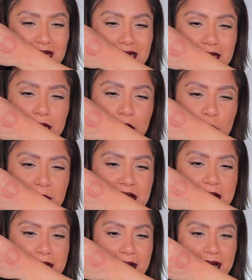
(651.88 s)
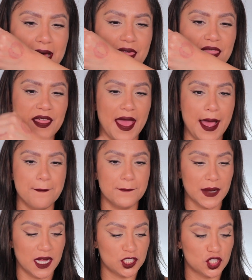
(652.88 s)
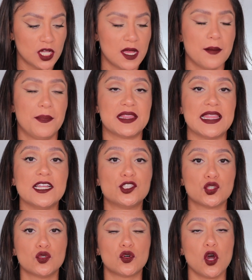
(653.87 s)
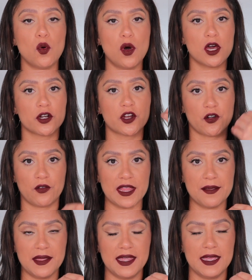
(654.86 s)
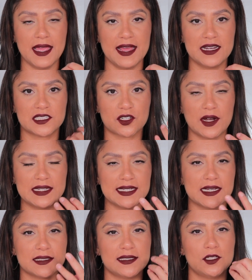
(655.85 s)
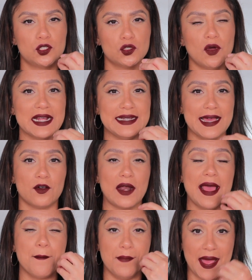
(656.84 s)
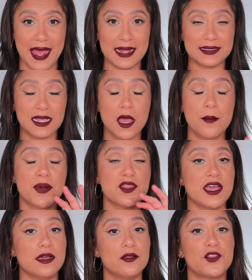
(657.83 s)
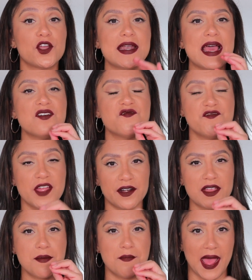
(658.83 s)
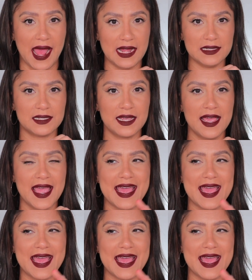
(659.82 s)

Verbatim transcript: A little bit, not that much, but they do go on creamy, and it's crazy because they do down matte, but not, they're not very matte.